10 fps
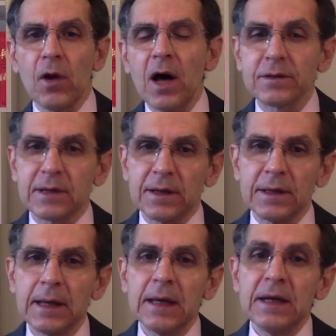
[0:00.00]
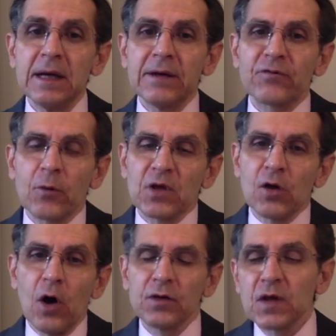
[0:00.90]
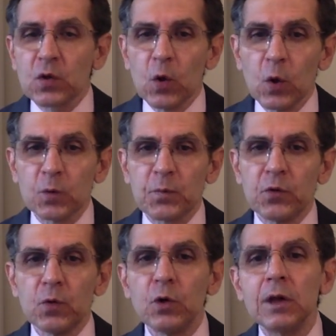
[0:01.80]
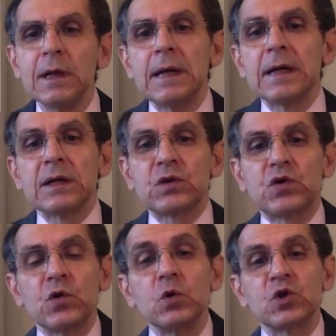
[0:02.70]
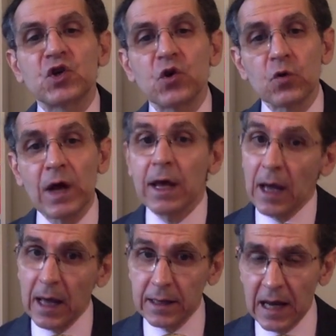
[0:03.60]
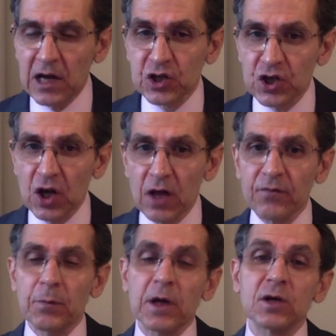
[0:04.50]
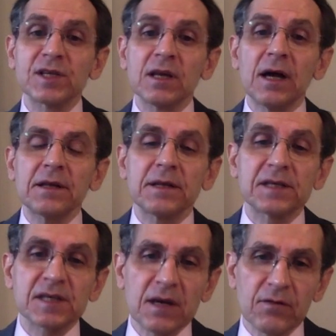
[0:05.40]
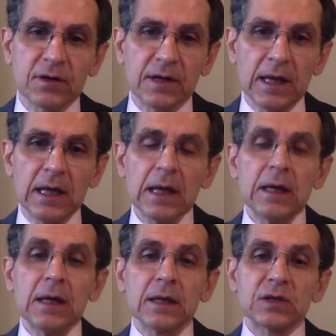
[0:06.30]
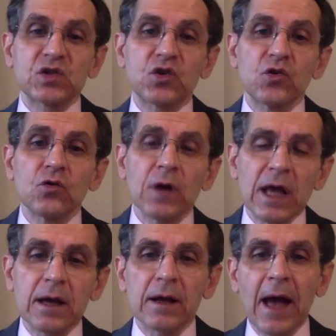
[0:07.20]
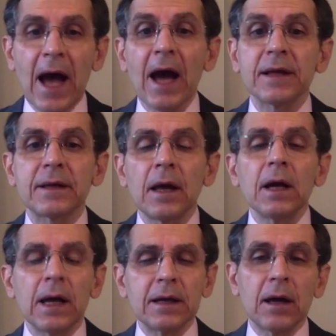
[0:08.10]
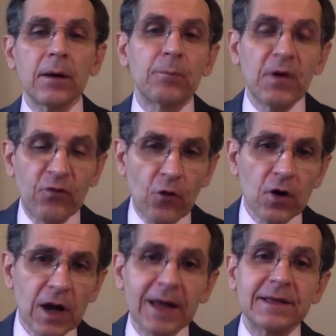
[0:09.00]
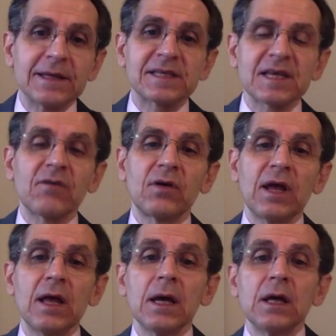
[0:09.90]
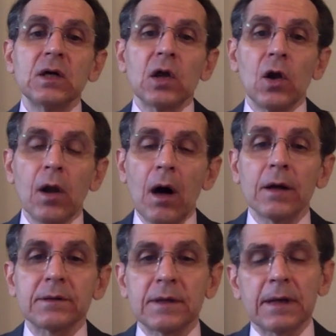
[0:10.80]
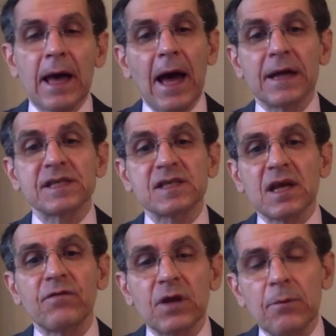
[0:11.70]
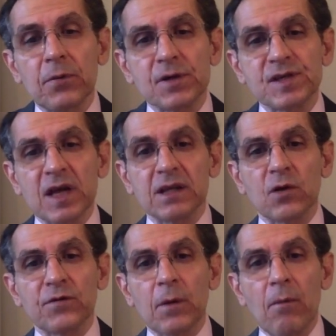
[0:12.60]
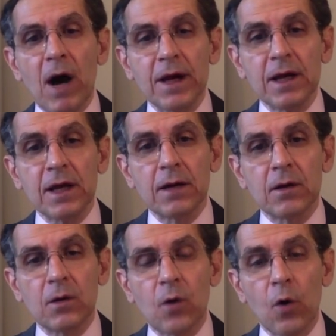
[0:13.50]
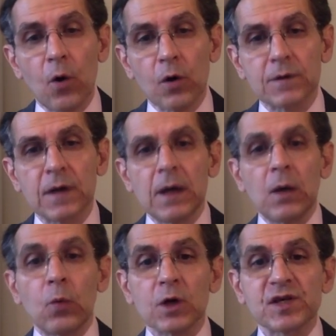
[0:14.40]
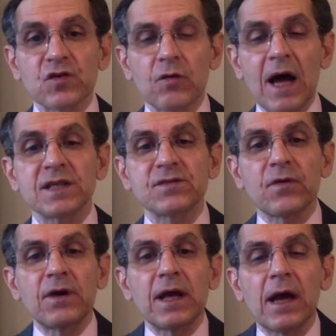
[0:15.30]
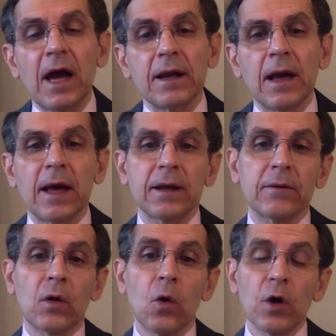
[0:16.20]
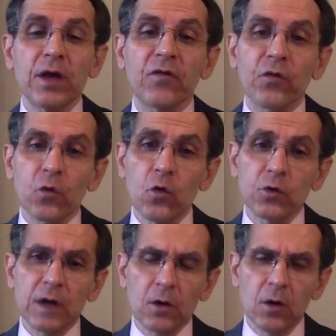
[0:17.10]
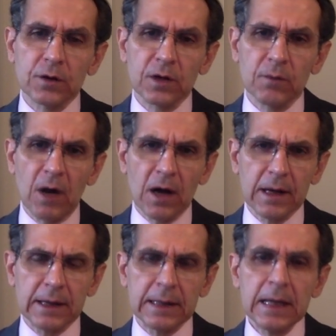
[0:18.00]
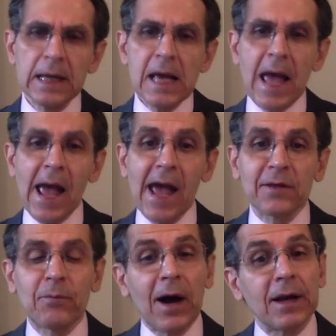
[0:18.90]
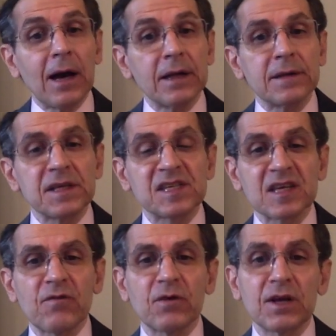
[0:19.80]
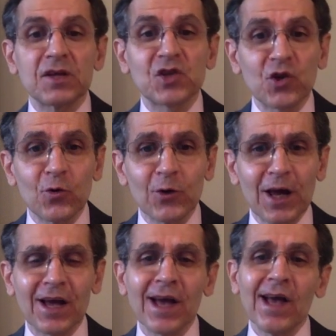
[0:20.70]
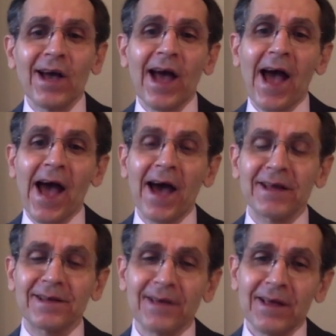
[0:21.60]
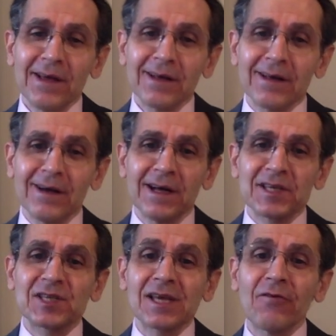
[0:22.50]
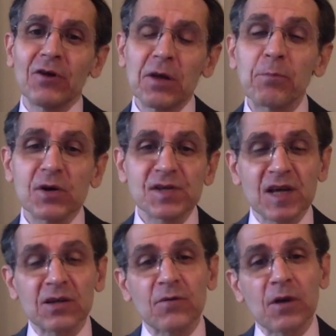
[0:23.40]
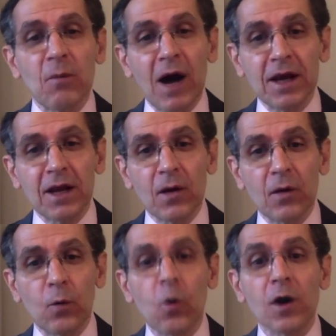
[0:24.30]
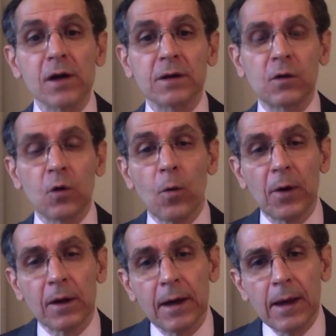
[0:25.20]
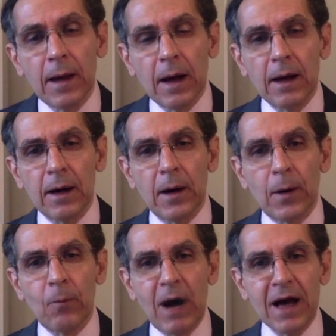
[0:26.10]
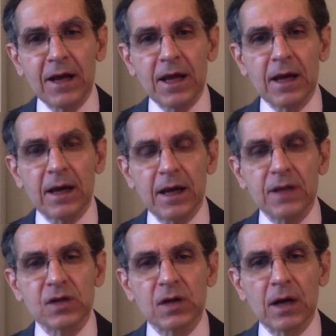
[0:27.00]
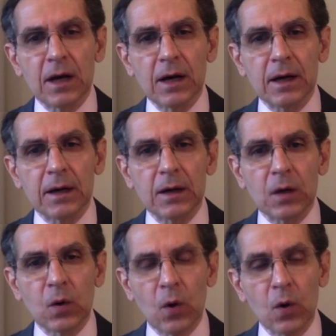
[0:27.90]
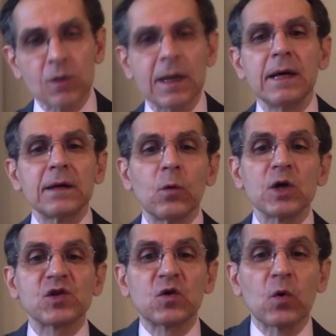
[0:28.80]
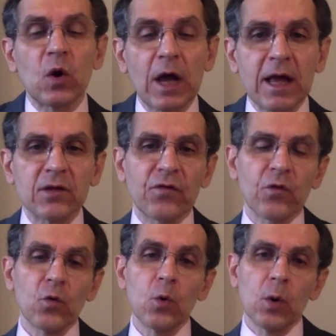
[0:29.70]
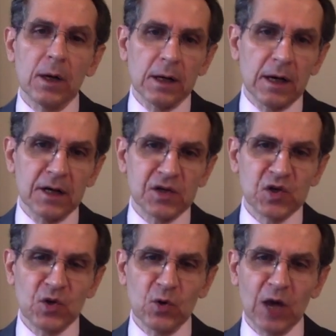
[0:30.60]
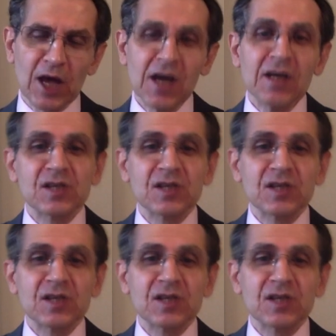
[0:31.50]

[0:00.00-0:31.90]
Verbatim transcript: London, from the London gold pool to Zurich, and they achieved because in 1970, Zurich had, in uh, before 1970, London had 70% of the mining gold was transferring and, and going through the London market. And by 1970, Zurich had 70% uh, of the mining world global uh, uh, mining in uh, gold was going through uh, Zurich.